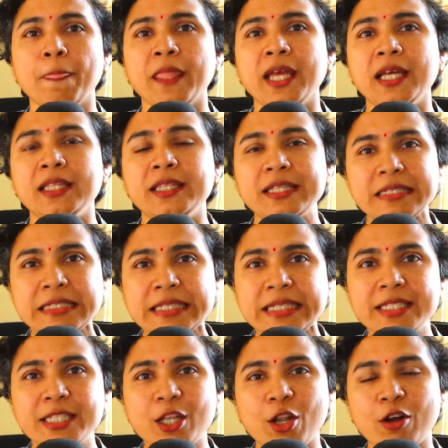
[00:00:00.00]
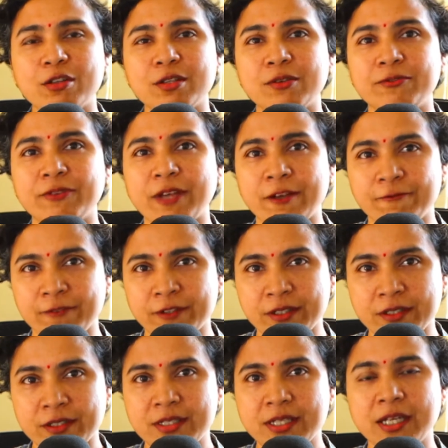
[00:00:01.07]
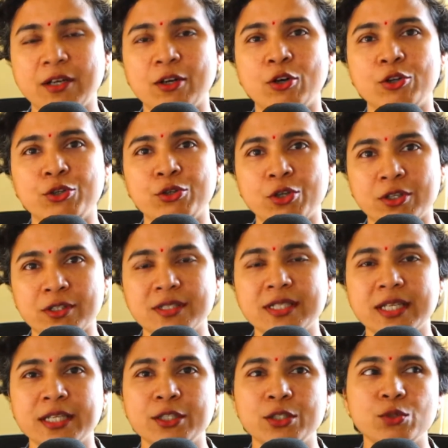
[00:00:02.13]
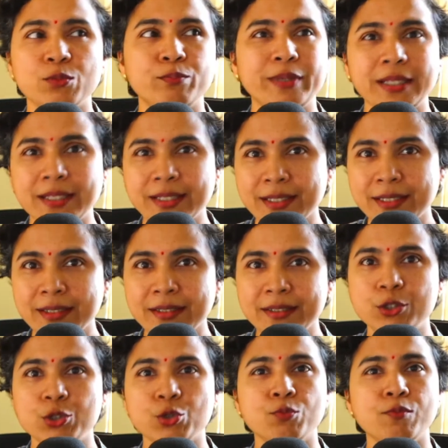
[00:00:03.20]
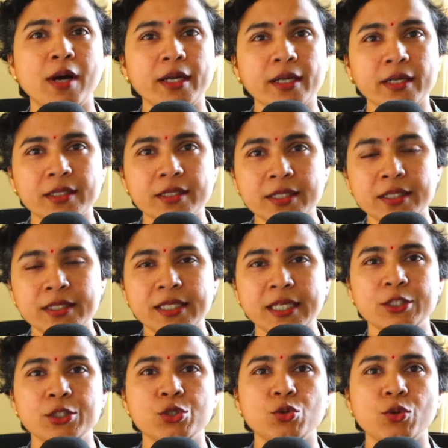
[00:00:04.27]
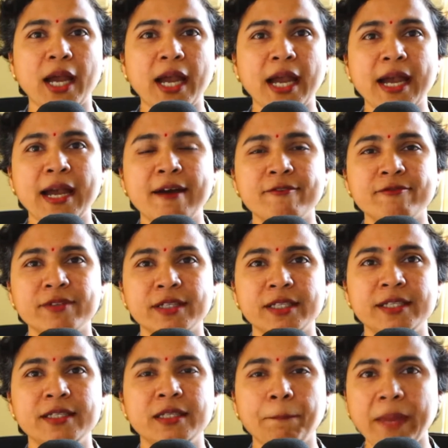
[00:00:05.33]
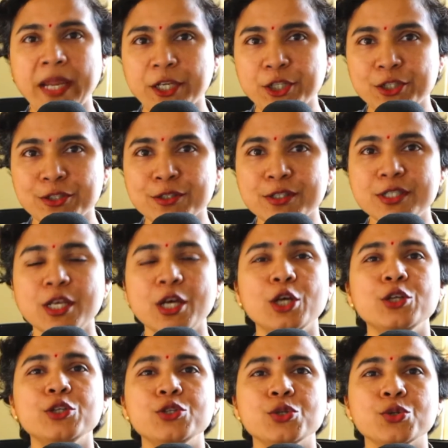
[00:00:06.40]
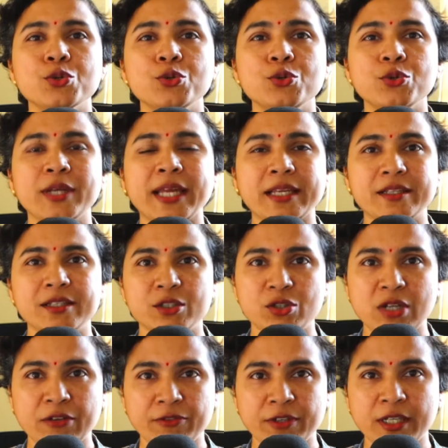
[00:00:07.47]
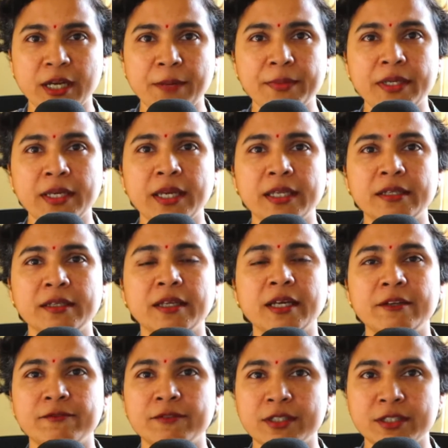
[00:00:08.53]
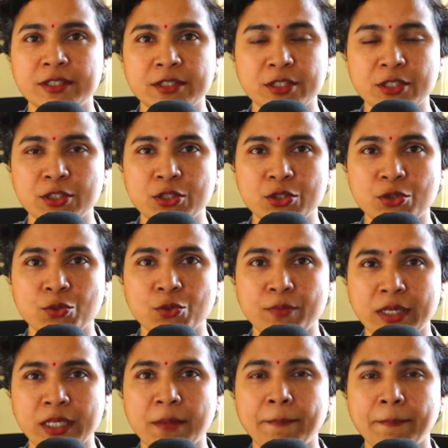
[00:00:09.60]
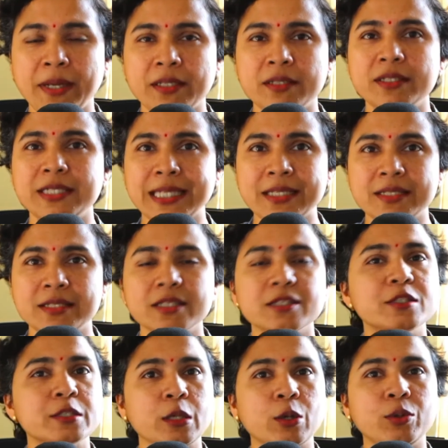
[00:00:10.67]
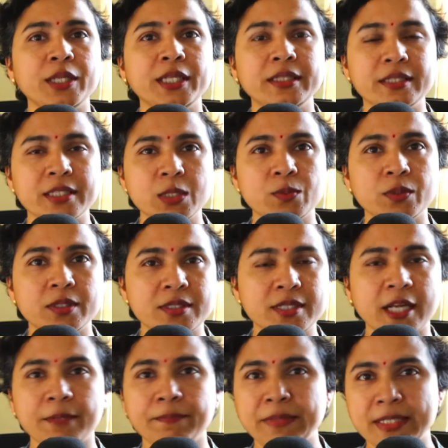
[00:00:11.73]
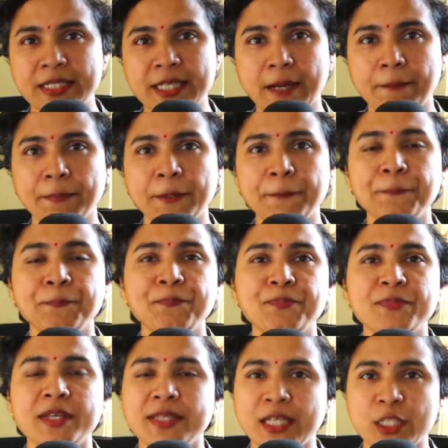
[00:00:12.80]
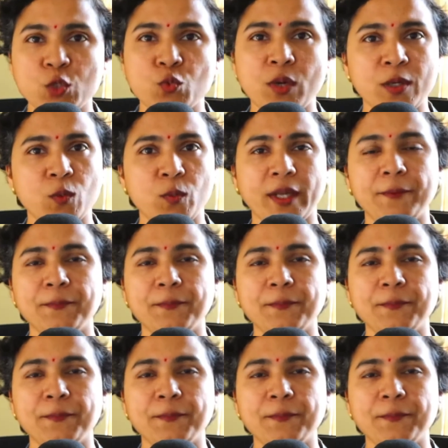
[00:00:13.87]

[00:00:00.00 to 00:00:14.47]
This needs a lot of effort on your side to build it, to market it, and to have a little patience to get traffic coming and convert it into money. But yes, slowly this will start building up. That's one way.